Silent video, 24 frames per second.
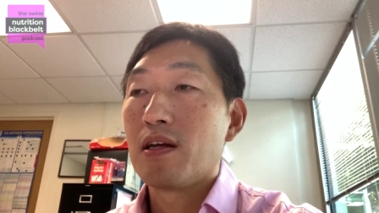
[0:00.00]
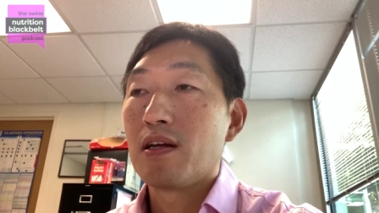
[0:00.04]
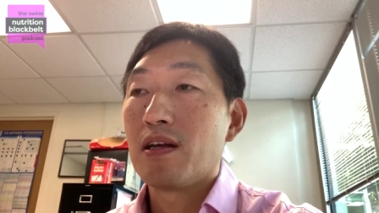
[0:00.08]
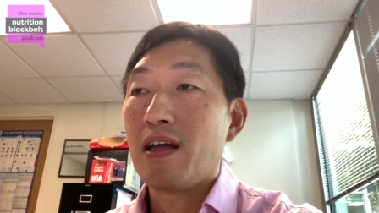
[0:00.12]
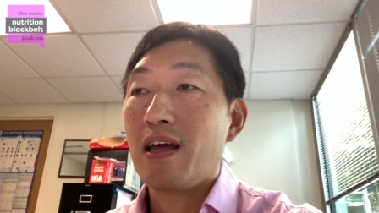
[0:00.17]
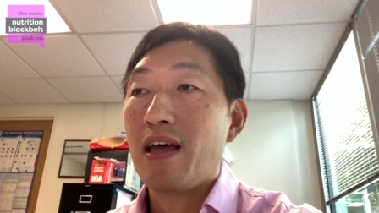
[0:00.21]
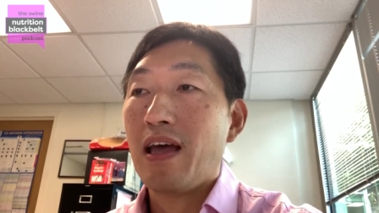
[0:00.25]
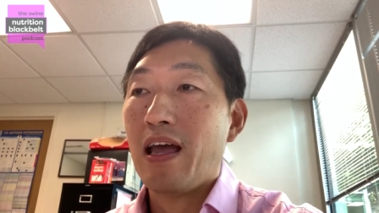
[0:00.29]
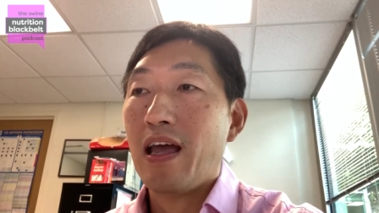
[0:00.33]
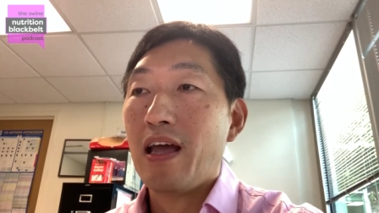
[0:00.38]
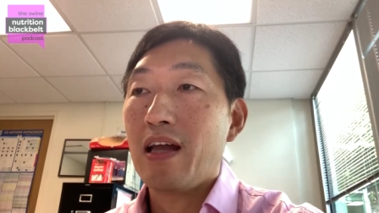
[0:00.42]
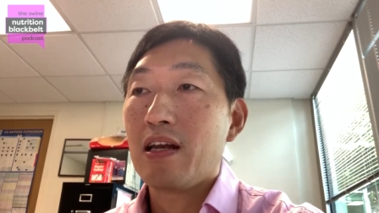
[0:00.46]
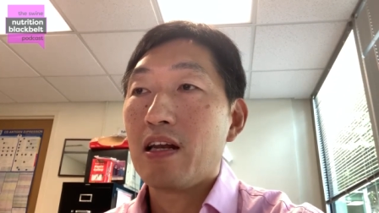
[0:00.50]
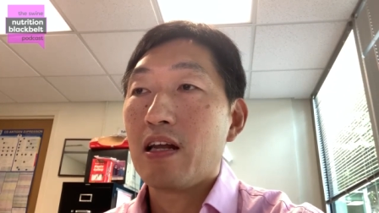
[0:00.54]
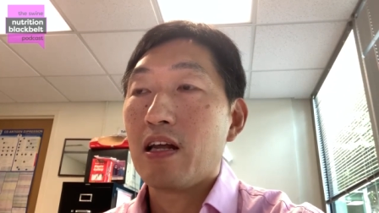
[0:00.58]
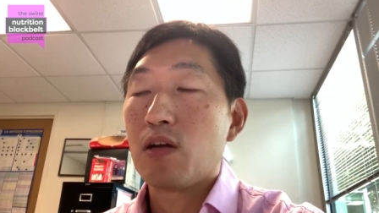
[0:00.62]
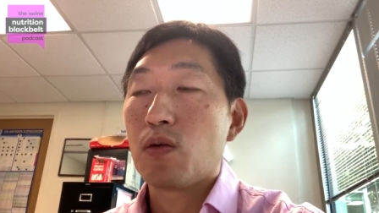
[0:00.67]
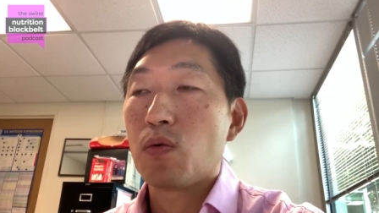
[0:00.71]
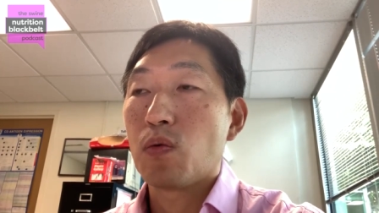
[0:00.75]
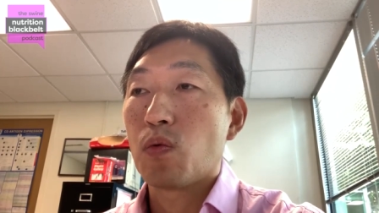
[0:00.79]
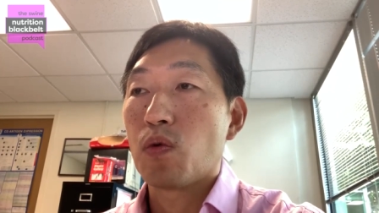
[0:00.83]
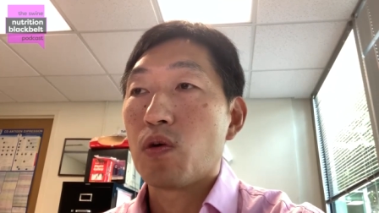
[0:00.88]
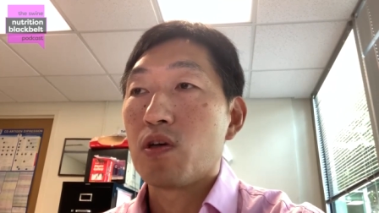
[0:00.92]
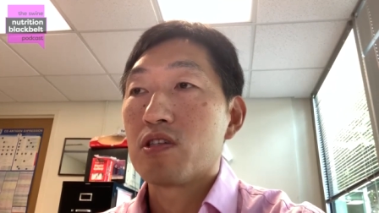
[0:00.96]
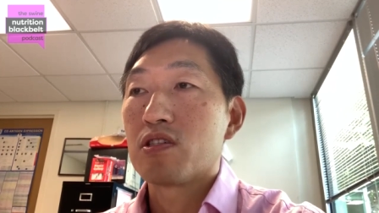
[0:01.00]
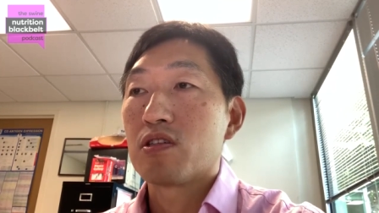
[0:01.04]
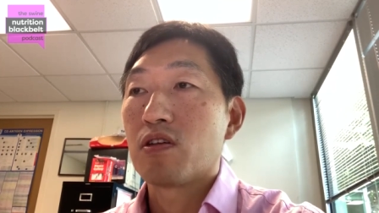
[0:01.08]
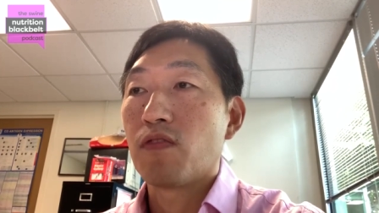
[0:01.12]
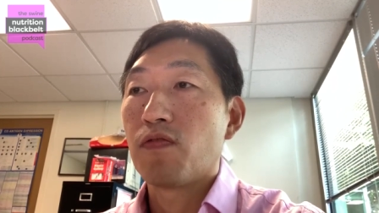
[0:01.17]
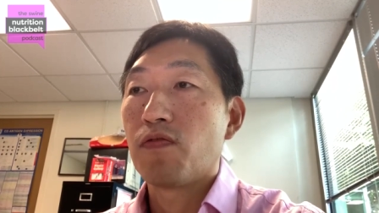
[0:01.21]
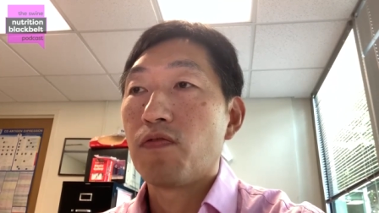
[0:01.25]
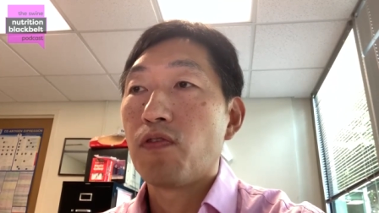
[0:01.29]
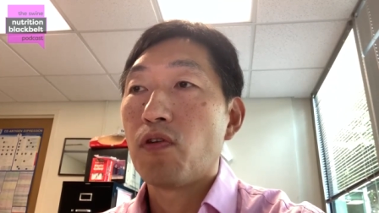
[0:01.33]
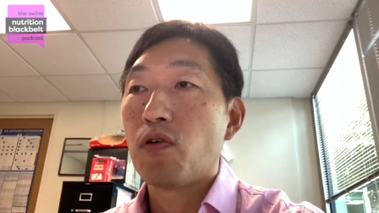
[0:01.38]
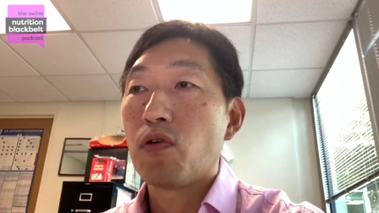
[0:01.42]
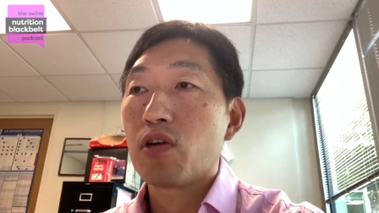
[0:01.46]
they ended with a
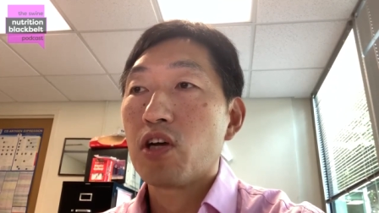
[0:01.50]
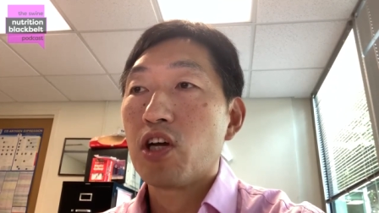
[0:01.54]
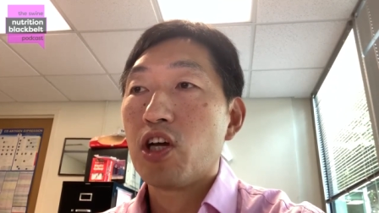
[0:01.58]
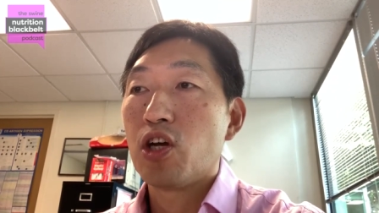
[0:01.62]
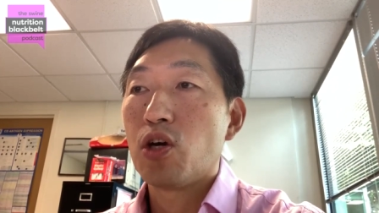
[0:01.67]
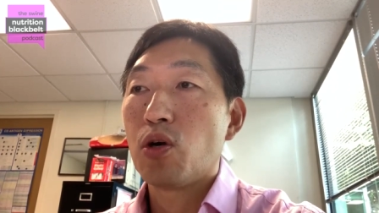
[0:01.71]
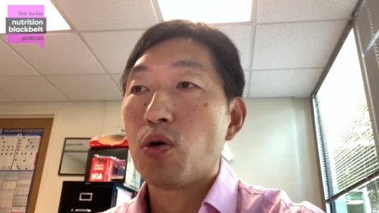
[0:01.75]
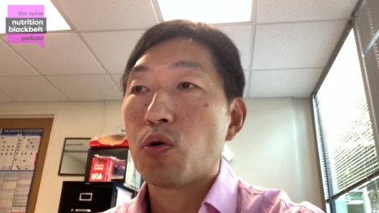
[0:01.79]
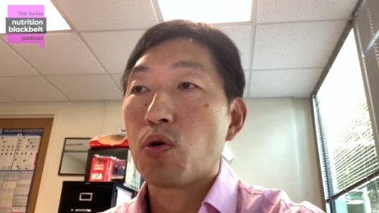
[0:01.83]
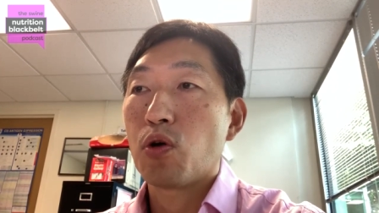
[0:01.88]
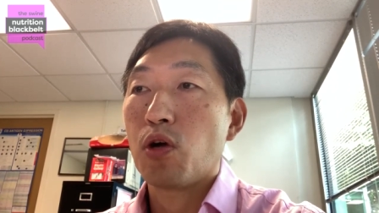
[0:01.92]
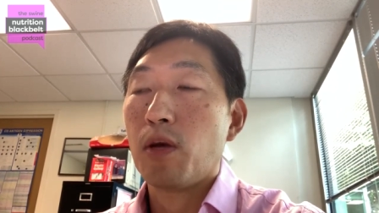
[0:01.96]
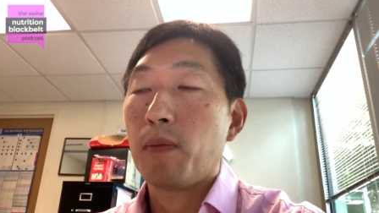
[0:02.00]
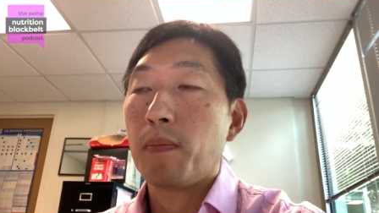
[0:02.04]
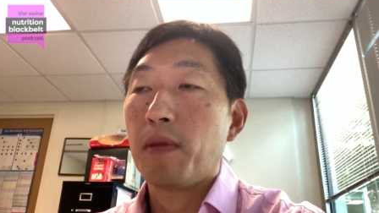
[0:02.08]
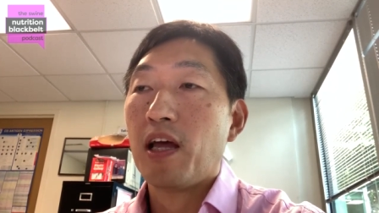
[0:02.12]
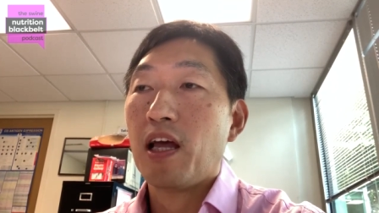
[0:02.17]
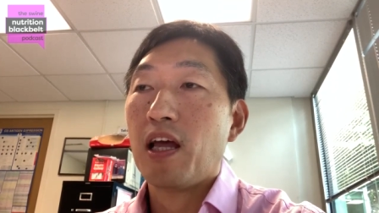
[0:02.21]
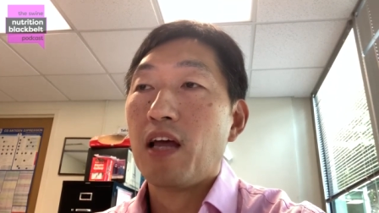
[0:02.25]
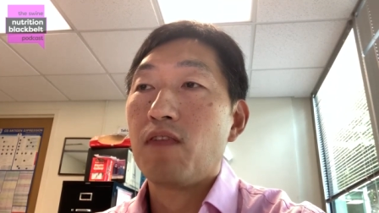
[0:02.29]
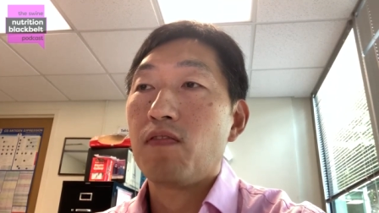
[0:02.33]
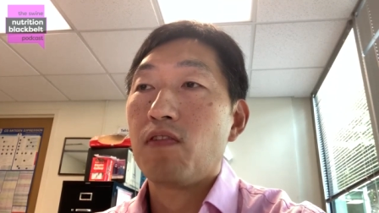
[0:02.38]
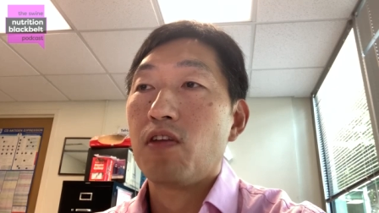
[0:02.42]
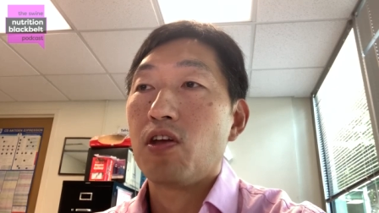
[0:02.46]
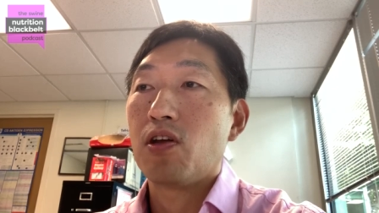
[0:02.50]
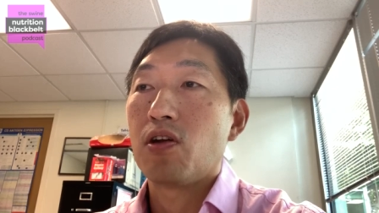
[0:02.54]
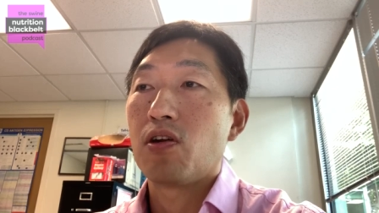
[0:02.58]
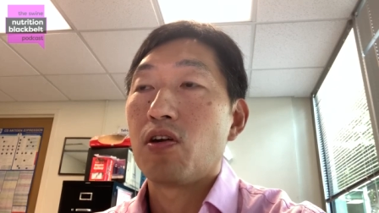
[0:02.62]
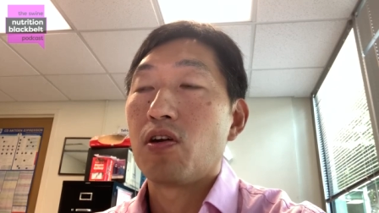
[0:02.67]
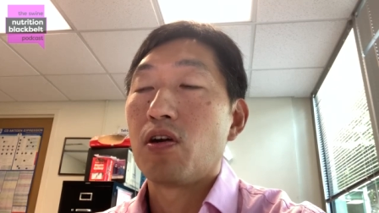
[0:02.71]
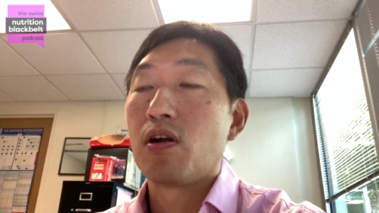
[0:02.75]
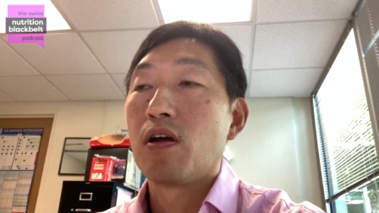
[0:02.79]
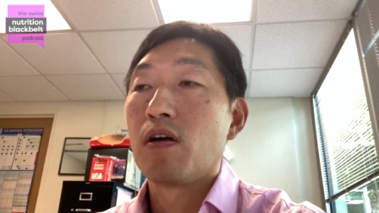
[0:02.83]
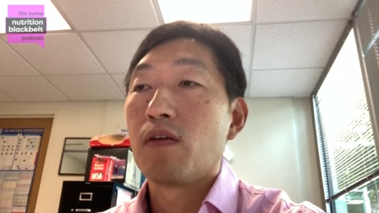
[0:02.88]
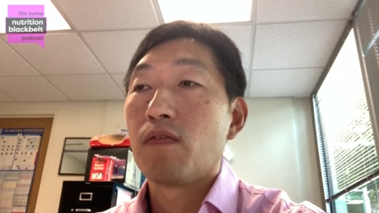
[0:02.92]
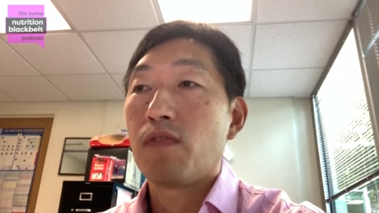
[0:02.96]
4 kilogram
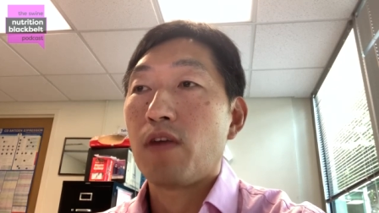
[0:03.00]
heavier